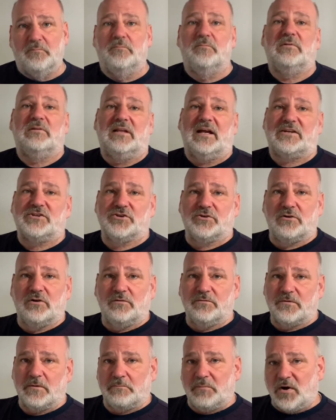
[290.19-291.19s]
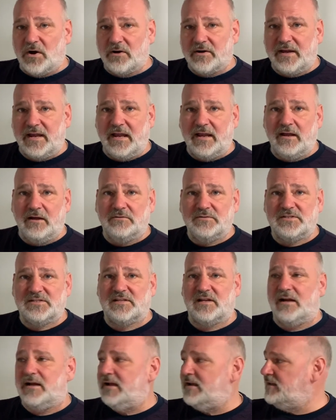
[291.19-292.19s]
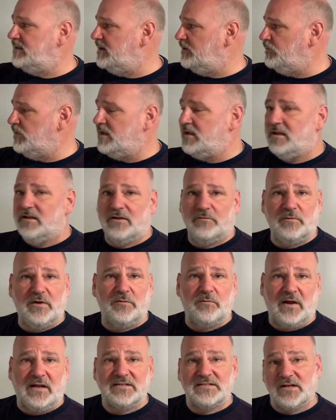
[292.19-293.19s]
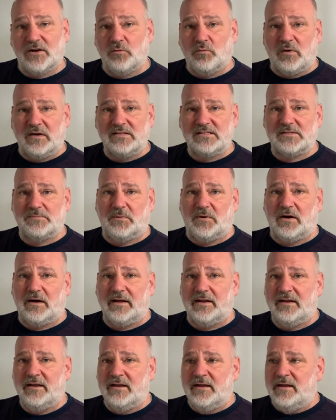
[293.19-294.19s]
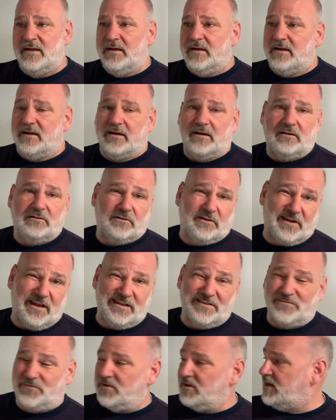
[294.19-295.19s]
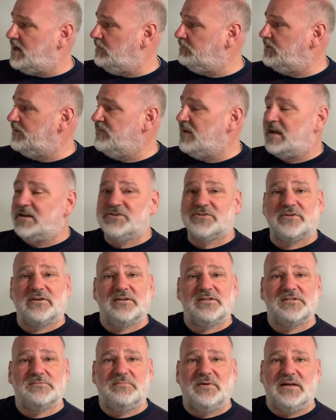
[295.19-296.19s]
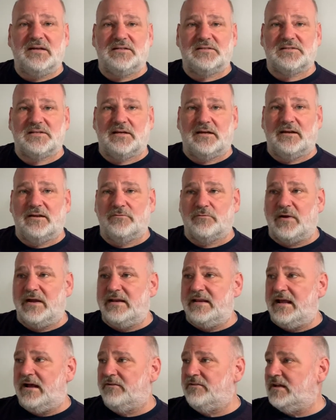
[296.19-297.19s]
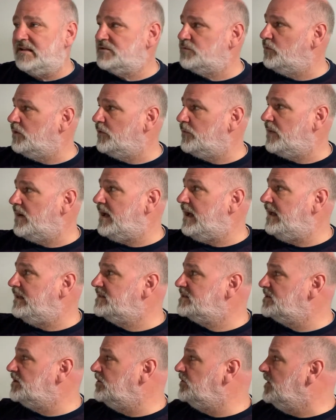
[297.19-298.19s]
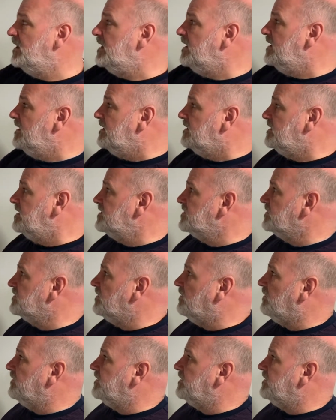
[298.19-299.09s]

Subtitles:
electrical for parking outside that we rent out one spot, looking for a couple of extras, but right now that's where we're at. So these are all